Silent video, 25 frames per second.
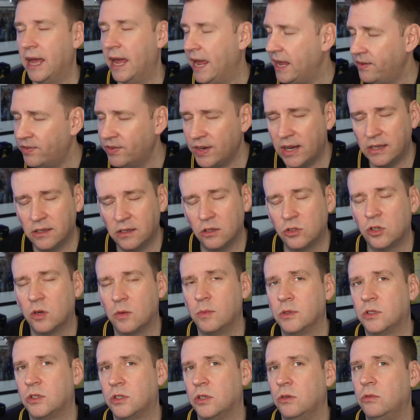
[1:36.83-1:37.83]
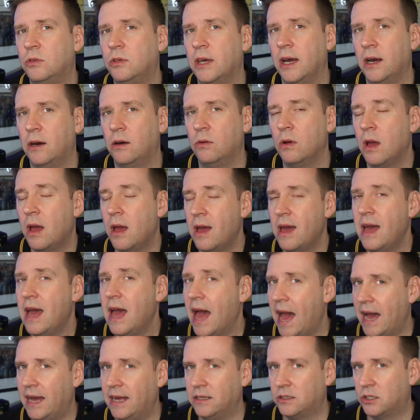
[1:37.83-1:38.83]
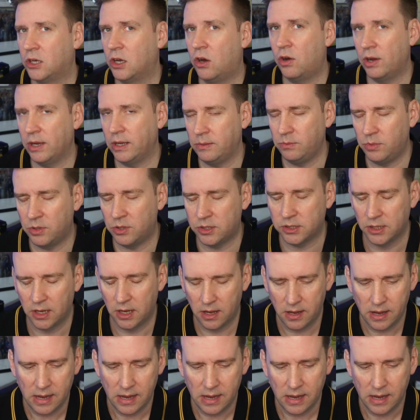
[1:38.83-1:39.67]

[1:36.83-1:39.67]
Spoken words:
even under Thomas Tuchel at times.